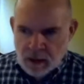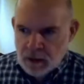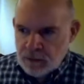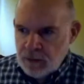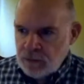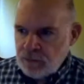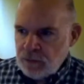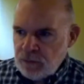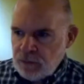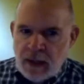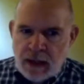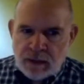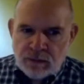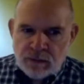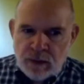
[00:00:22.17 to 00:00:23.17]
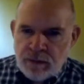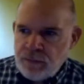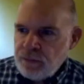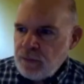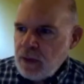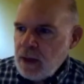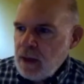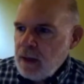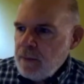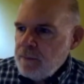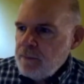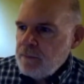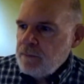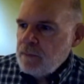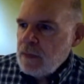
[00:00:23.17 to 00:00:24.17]
This is actually
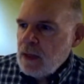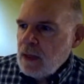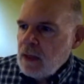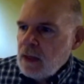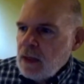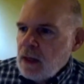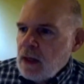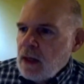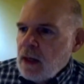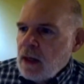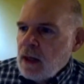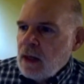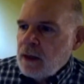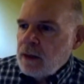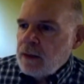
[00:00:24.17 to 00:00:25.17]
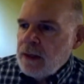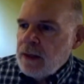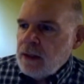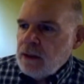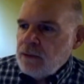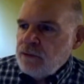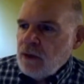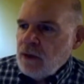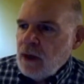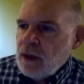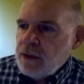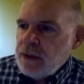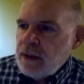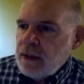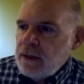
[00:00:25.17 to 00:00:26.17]
from our Getting
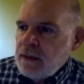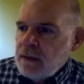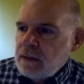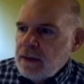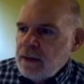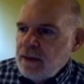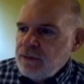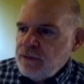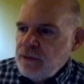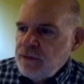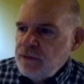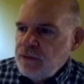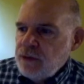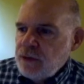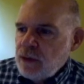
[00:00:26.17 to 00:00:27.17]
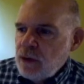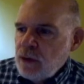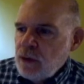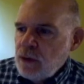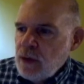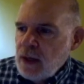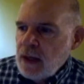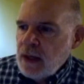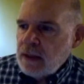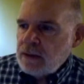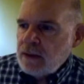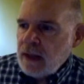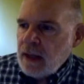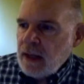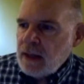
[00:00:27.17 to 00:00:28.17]
Started Lesson 0. At
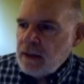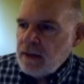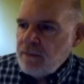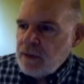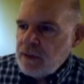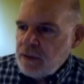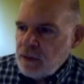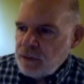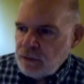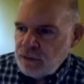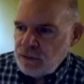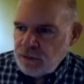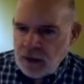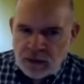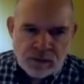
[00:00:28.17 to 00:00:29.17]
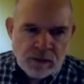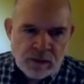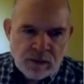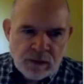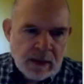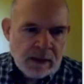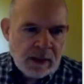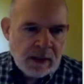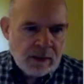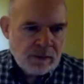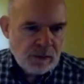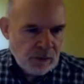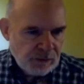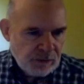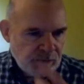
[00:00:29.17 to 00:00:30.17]
the end of it, there's a section on
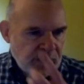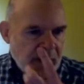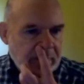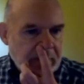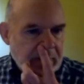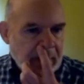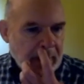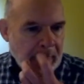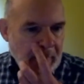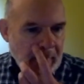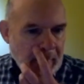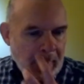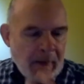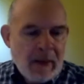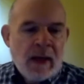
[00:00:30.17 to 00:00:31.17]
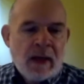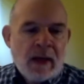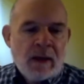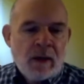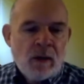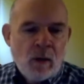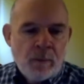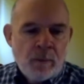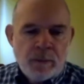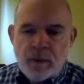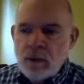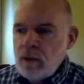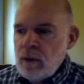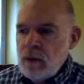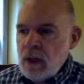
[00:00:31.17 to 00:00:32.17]
electrical safety. And I hope
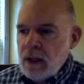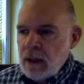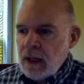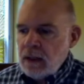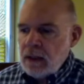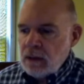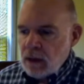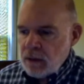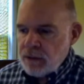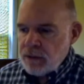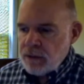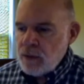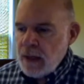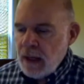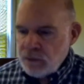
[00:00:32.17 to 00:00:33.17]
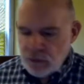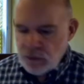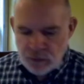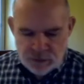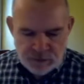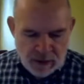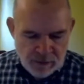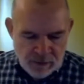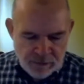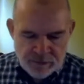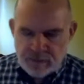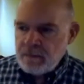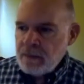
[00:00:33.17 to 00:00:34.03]
you kind of look through that yourself.